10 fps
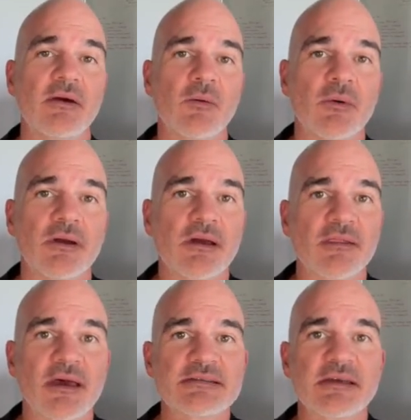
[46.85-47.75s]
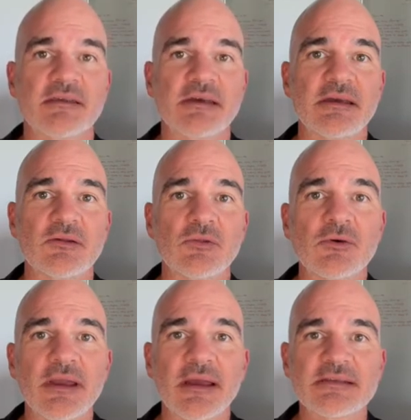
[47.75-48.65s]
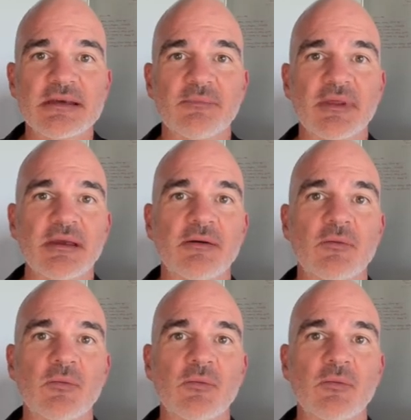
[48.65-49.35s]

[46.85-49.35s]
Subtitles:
we're classically looking at something